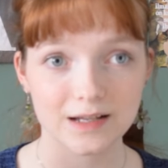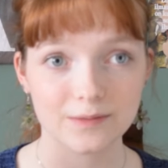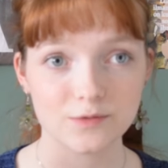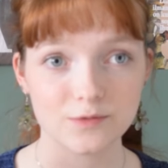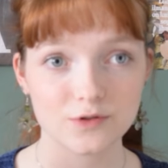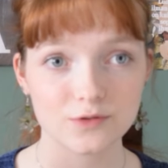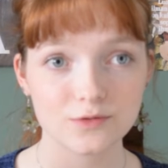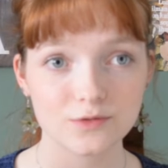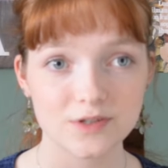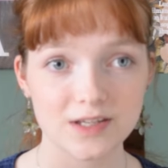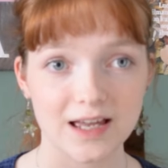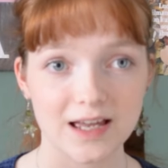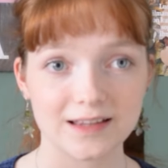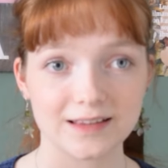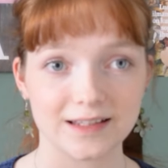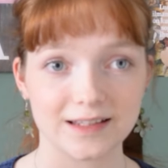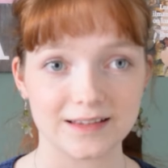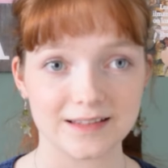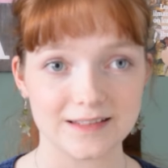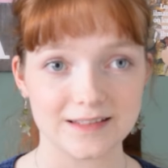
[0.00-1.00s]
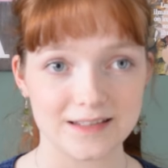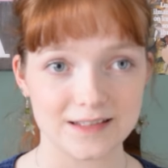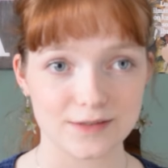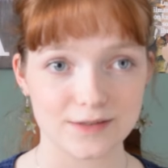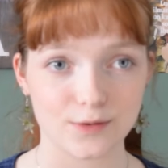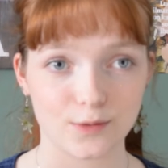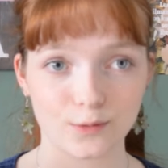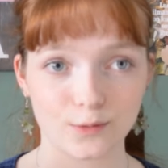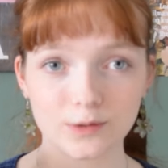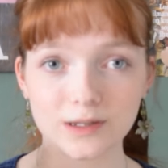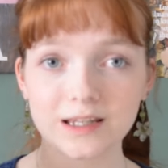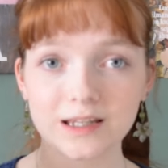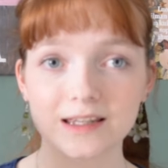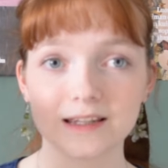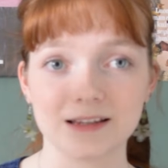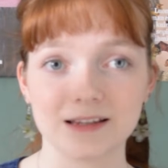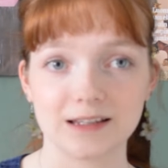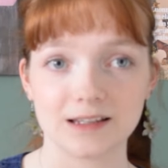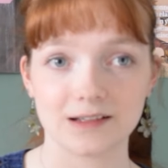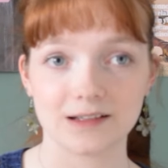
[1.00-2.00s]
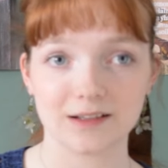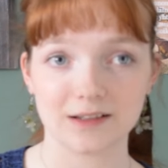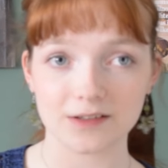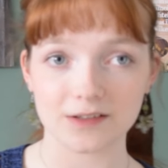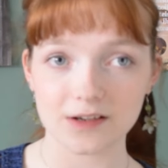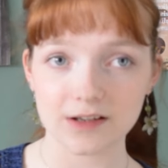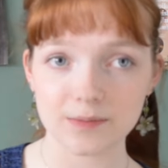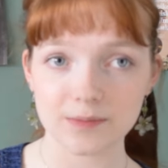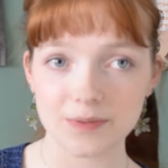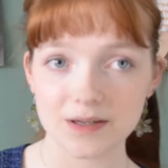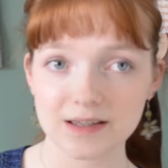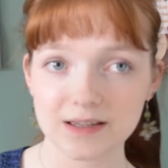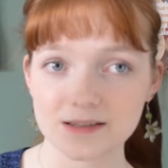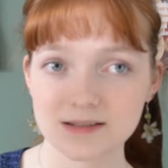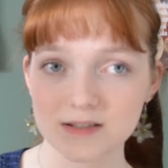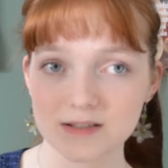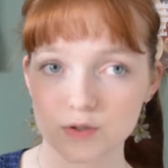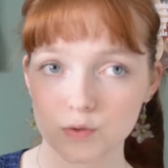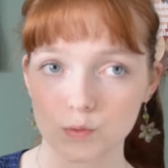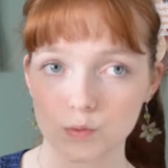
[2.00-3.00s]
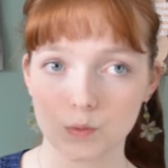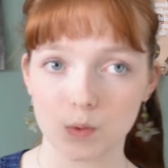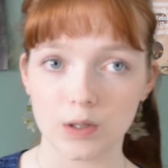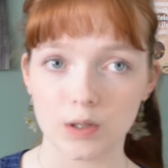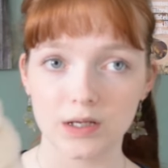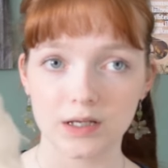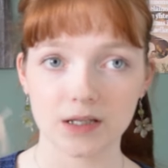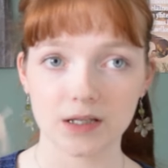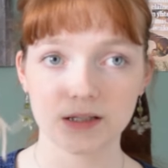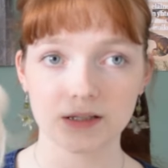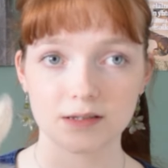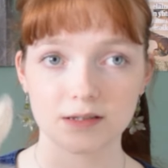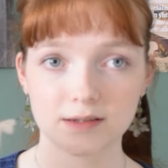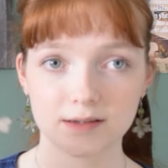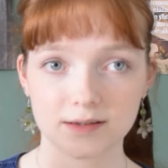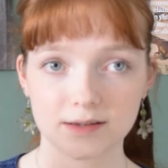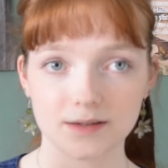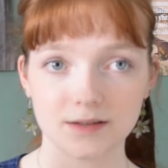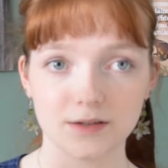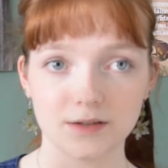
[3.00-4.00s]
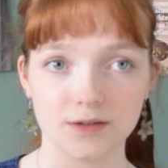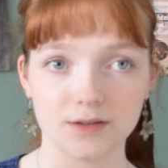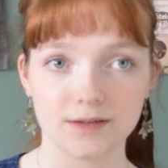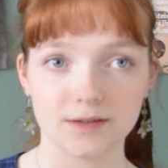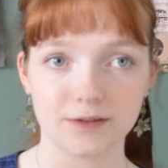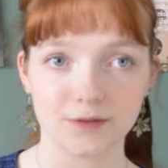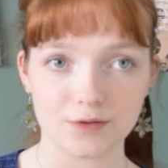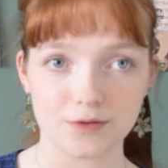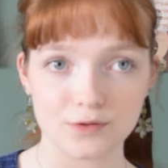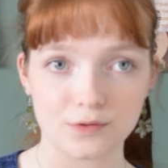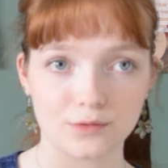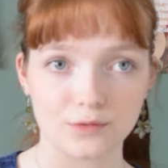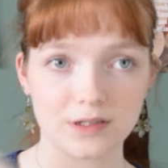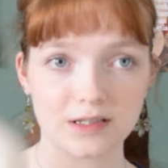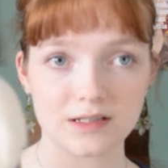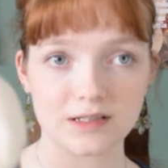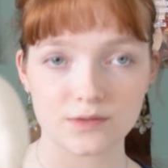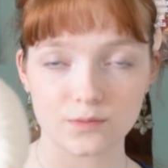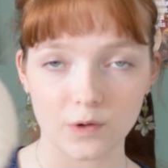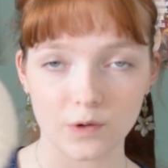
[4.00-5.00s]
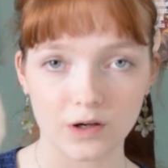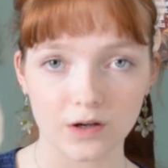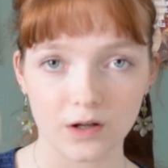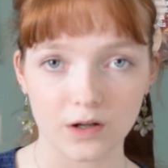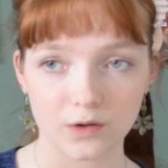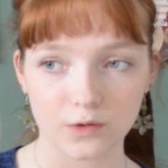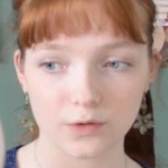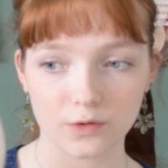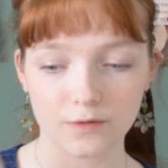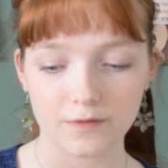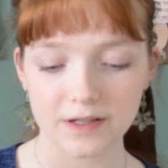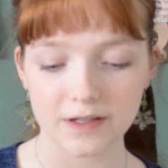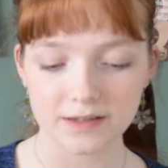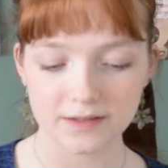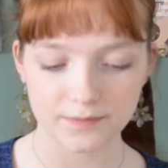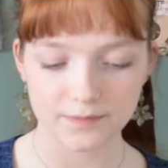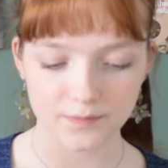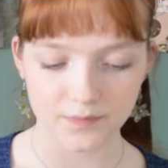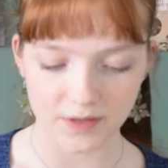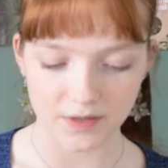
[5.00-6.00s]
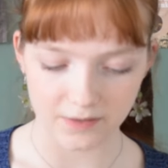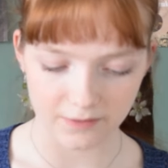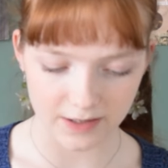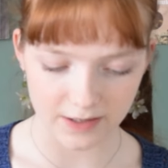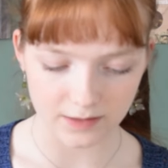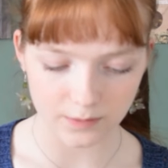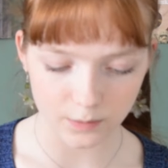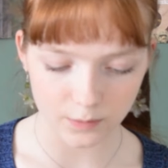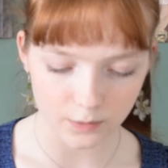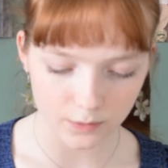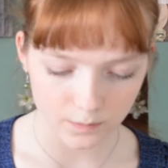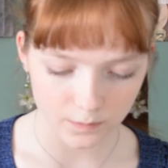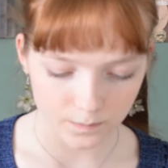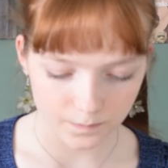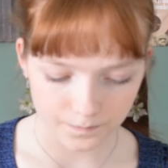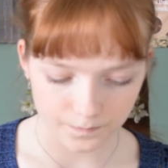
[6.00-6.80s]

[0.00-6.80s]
I'm so sad that this is only in the undyed base, so there is only this one color of it available.